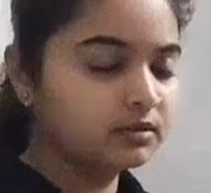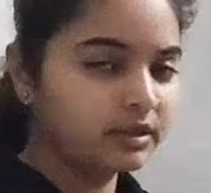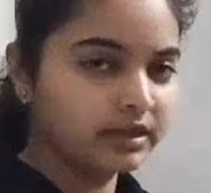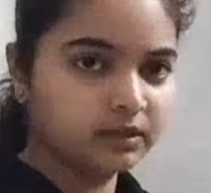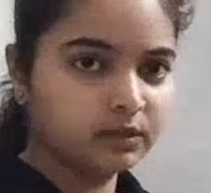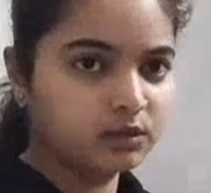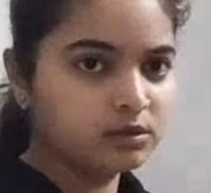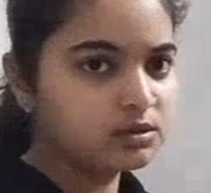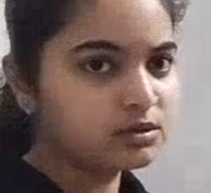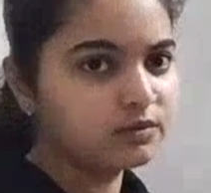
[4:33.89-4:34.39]

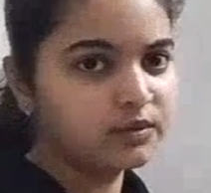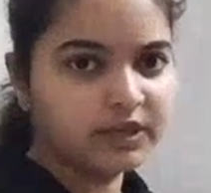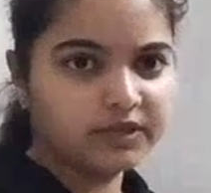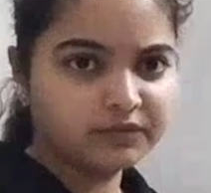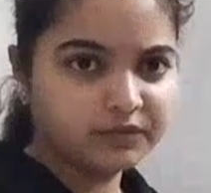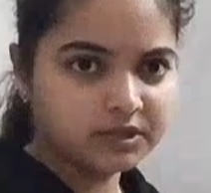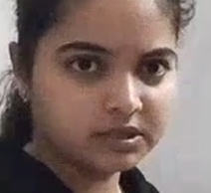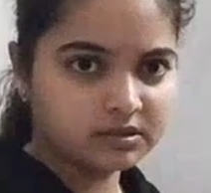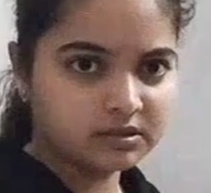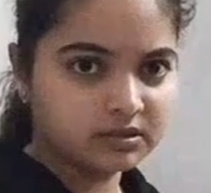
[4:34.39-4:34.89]
That also we
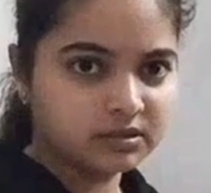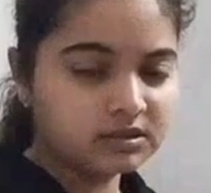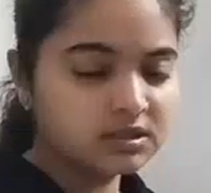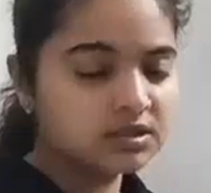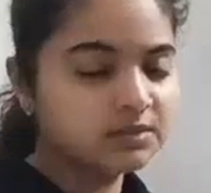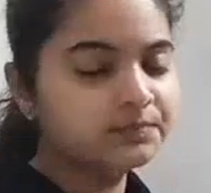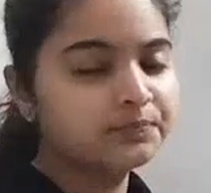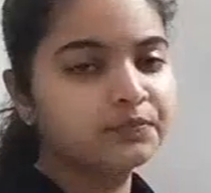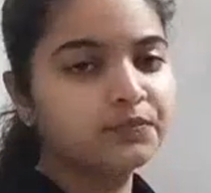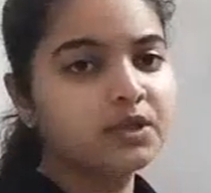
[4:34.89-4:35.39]
have
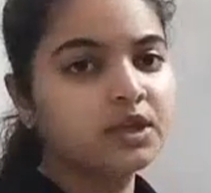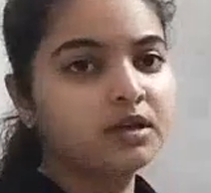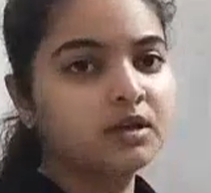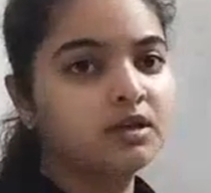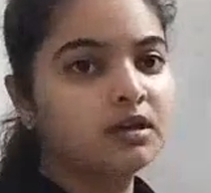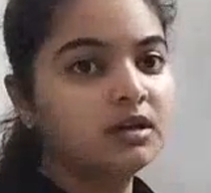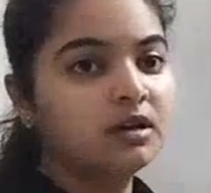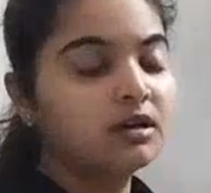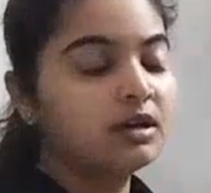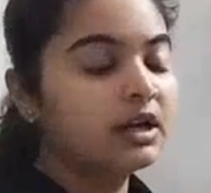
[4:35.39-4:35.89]
discussed.
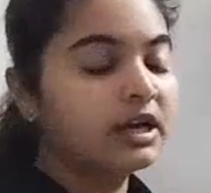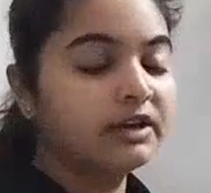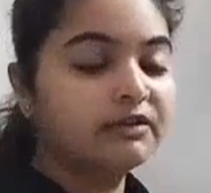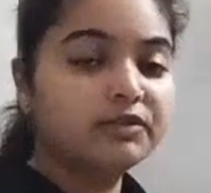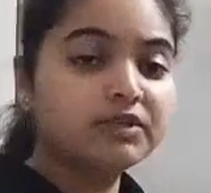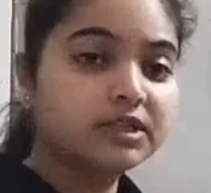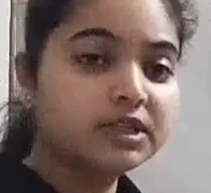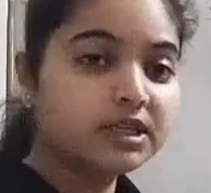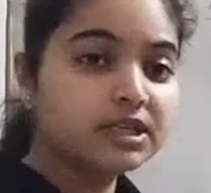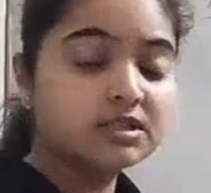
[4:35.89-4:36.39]

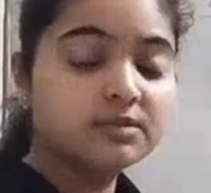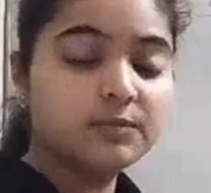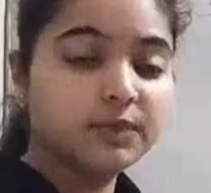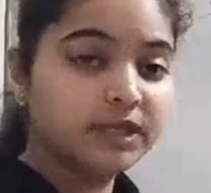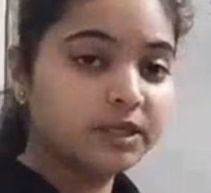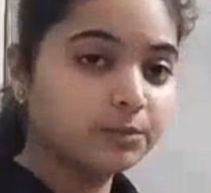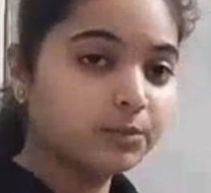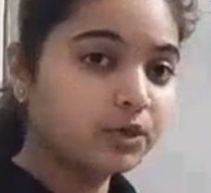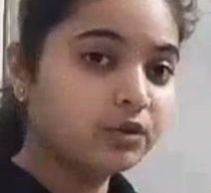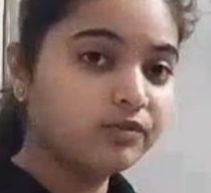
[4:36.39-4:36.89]
Everything is
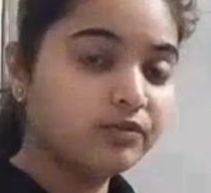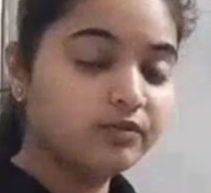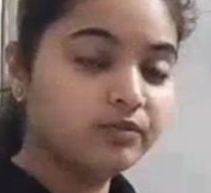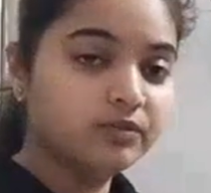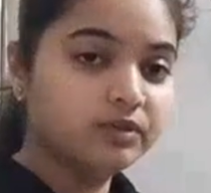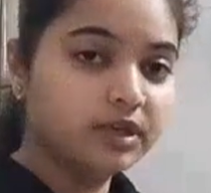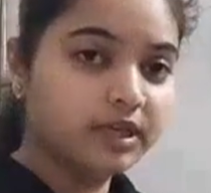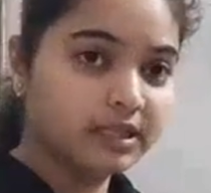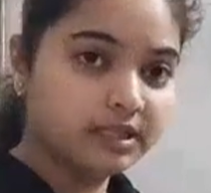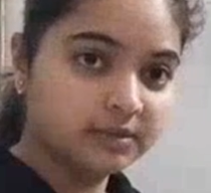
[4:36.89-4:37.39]
made up of
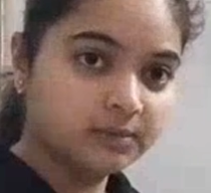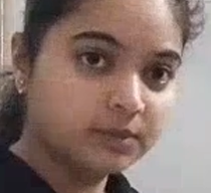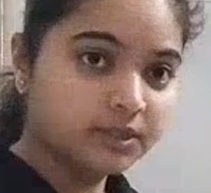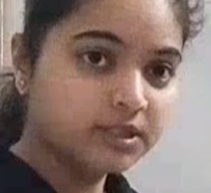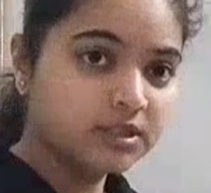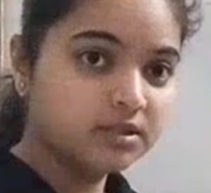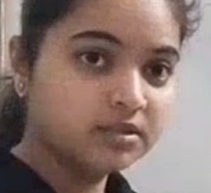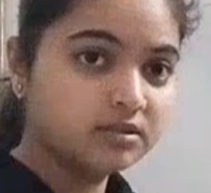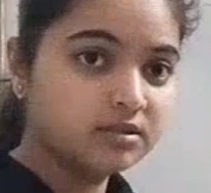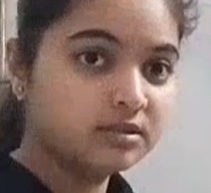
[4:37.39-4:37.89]

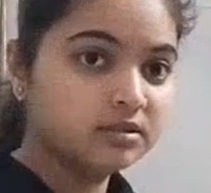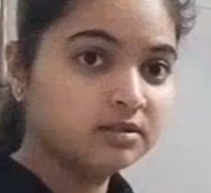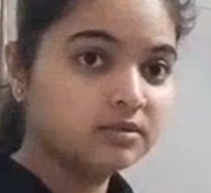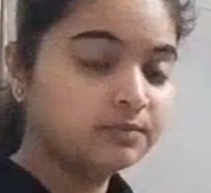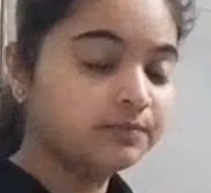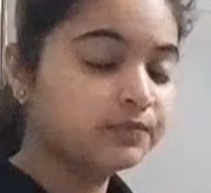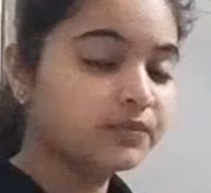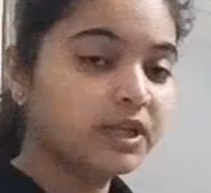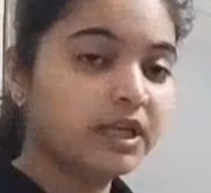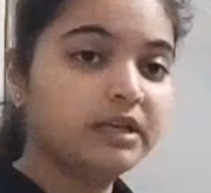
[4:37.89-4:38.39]
elements,
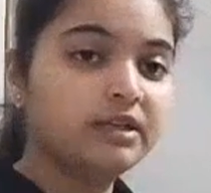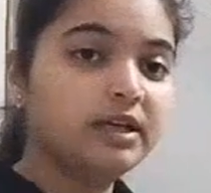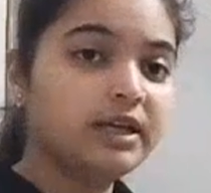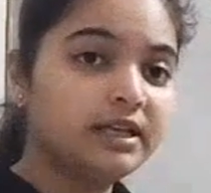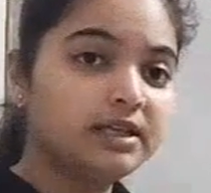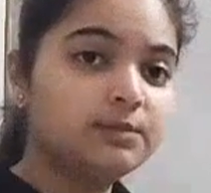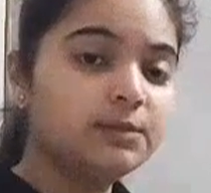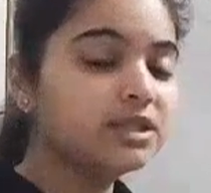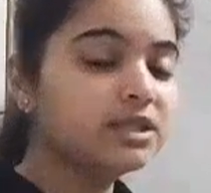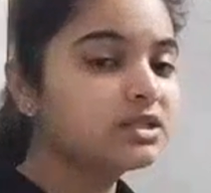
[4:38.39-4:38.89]
and
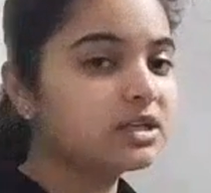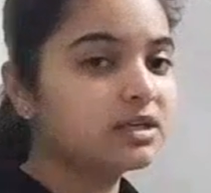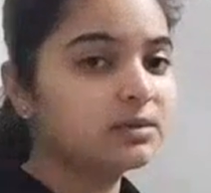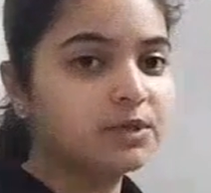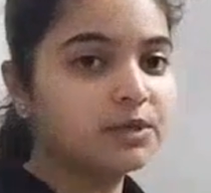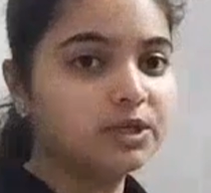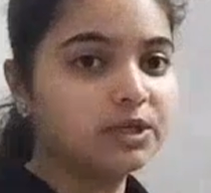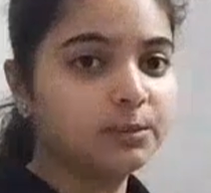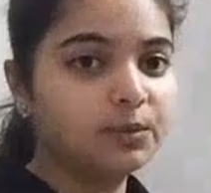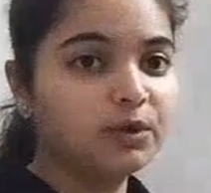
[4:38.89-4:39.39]
elements
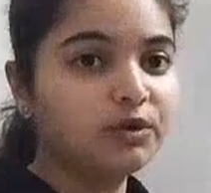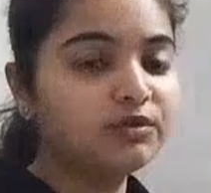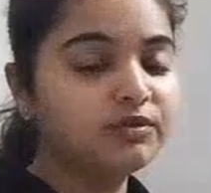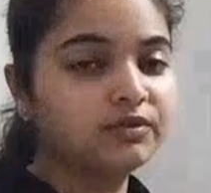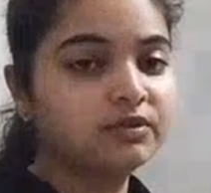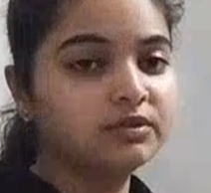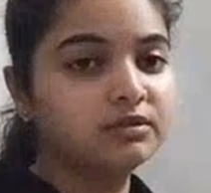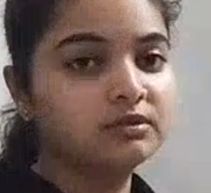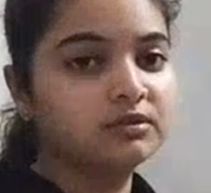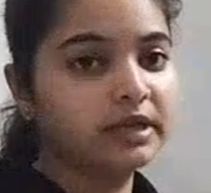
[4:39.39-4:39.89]
are made up of
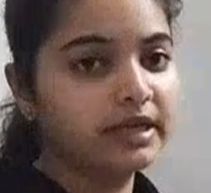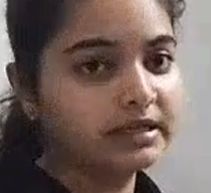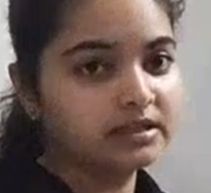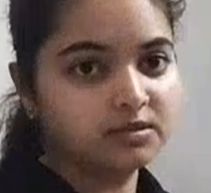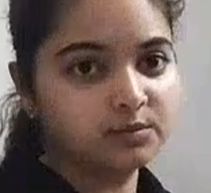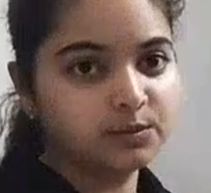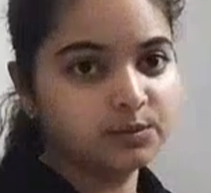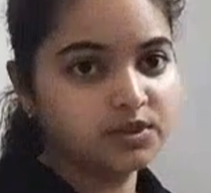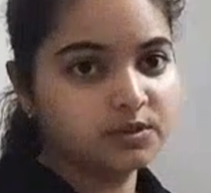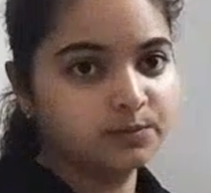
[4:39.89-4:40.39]

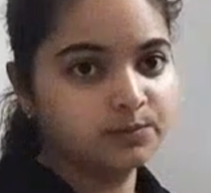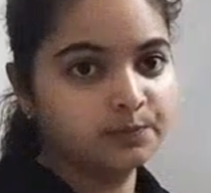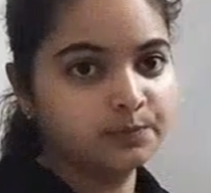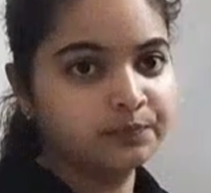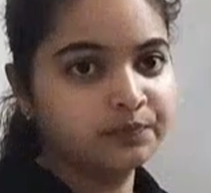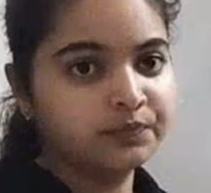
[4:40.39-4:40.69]
atoms.